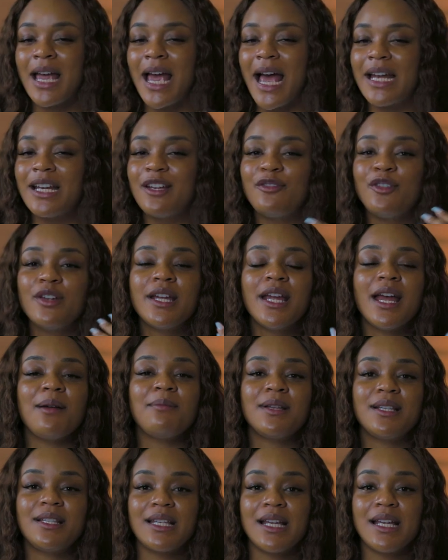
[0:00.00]
And if you hear
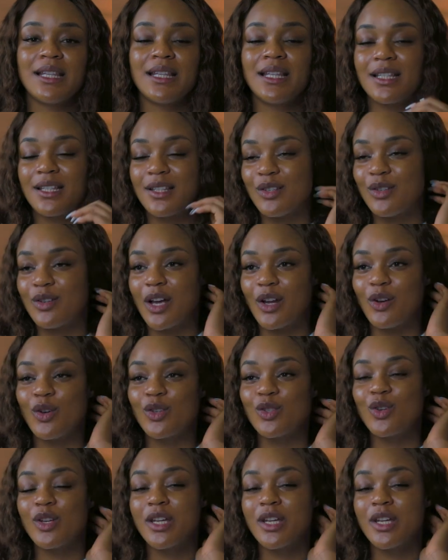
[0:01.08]
me saying this, you can also